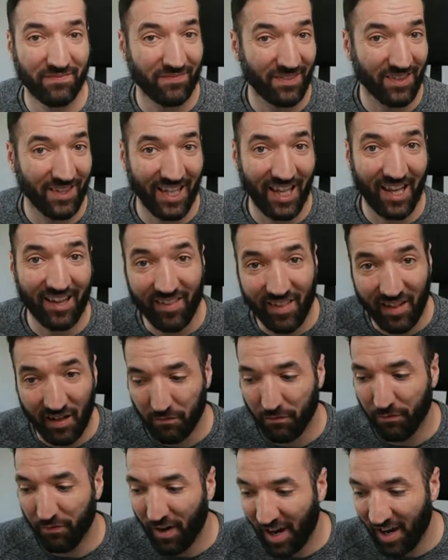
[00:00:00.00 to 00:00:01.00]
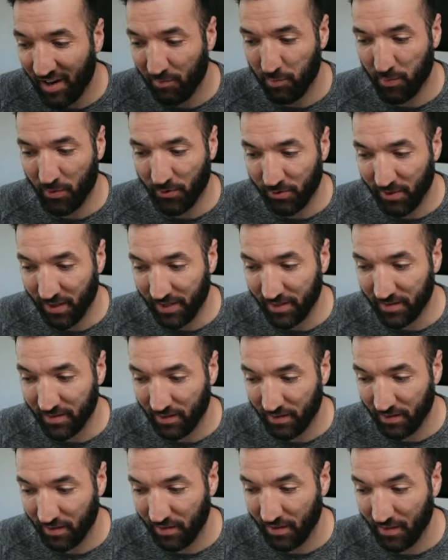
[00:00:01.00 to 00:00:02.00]
less than 5%.
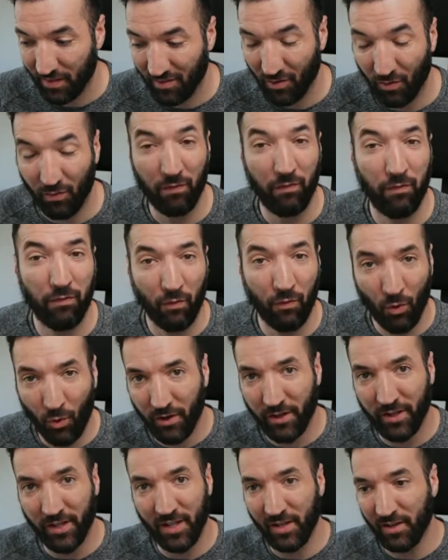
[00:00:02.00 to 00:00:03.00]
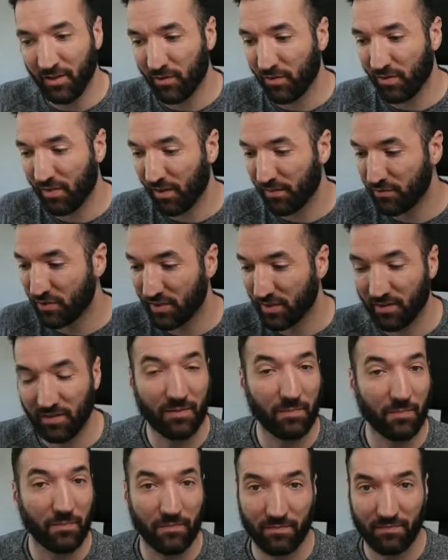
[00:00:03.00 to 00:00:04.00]
So 4 years of just
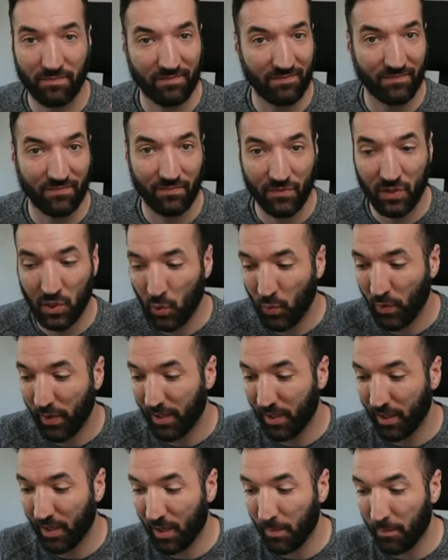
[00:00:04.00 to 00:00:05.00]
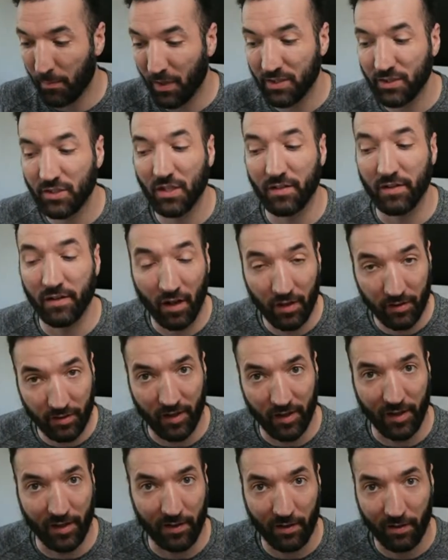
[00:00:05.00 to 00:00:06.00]
doing a bunch of
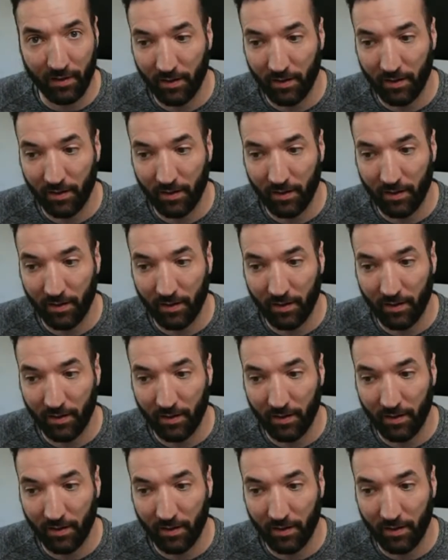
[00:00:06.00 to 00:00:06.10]
nothing.